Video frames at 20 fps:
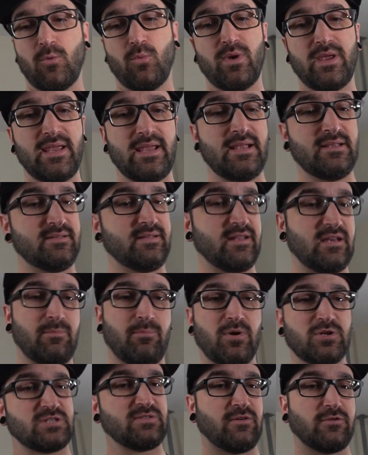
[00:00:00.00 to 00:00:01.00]
We did a
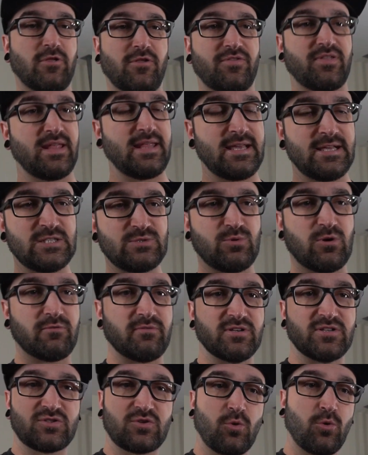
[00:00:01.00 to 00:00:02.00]
bunch of other things. We're
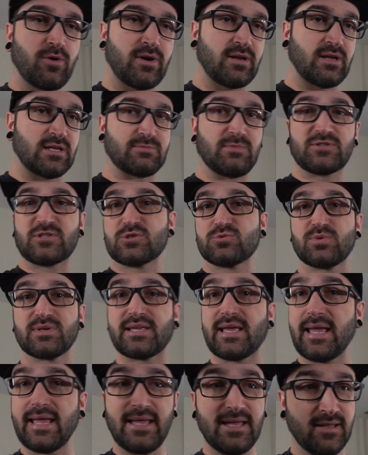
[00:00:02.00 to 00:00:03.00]
restoring as much as we
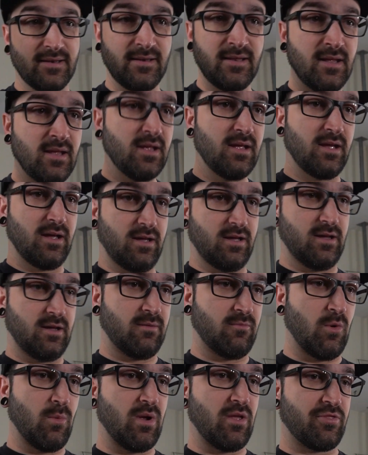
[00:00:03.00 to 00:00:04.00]
can.
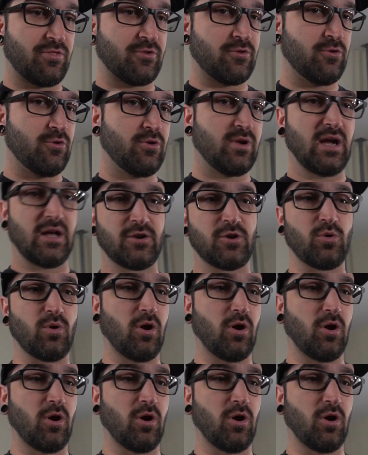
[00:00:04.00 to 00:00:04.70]
We went through, got new